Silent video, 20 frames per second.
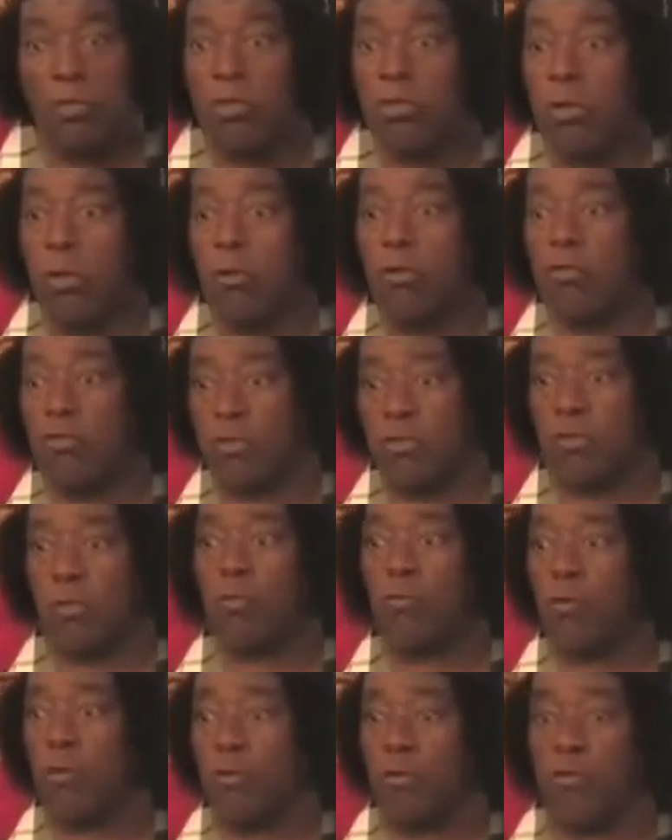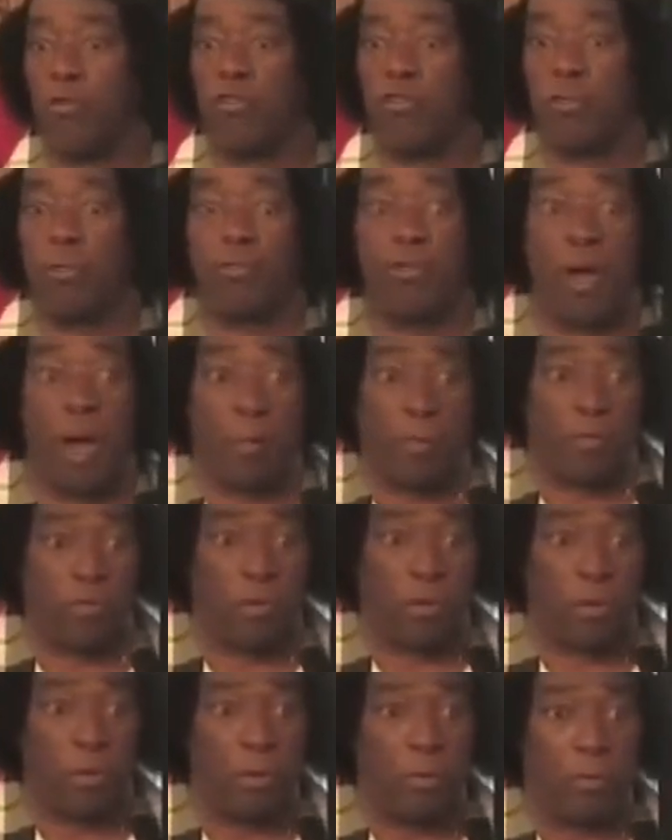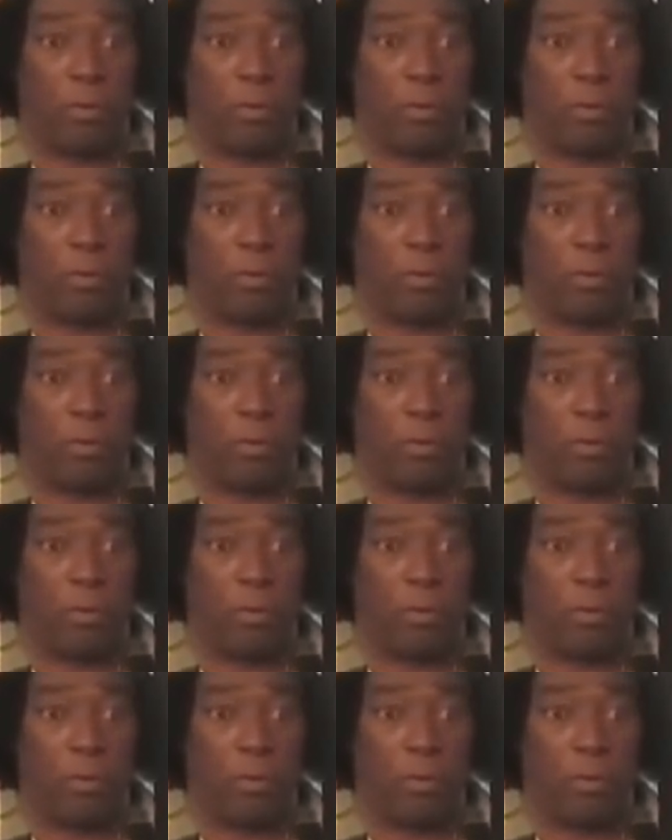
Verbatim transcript: a code system for Christian property.